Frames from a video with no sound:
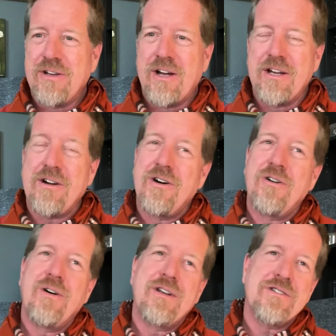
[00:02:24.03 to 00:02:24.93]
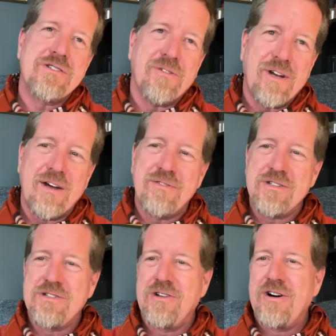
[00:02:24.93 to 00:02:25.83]
like, oh, I just don't have
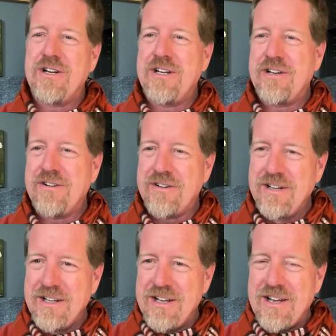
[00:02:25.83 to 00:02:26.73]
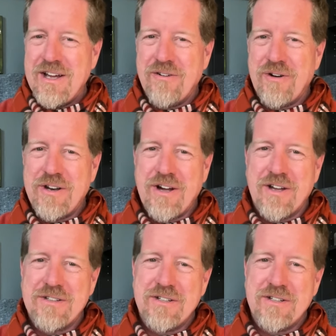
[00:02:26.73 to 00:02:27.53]
this longing or and whatnot.